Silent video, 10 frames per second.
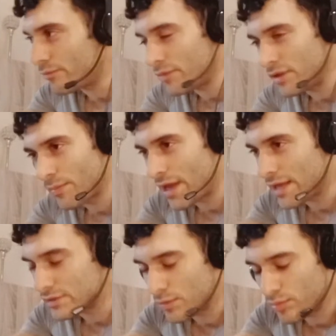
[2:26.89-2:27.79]
in the
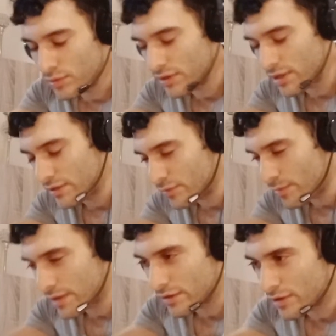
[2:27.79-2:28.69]
past couple of days
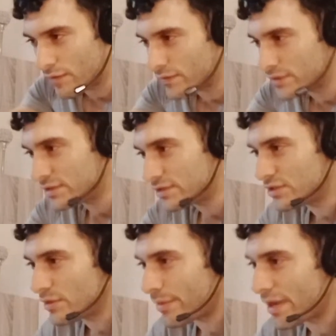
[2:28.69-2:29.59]
about their
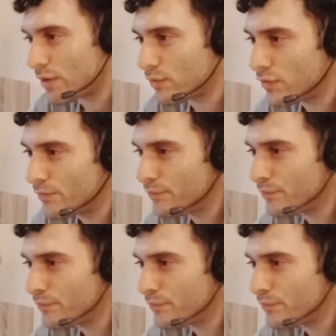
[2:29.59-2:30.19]
conversation about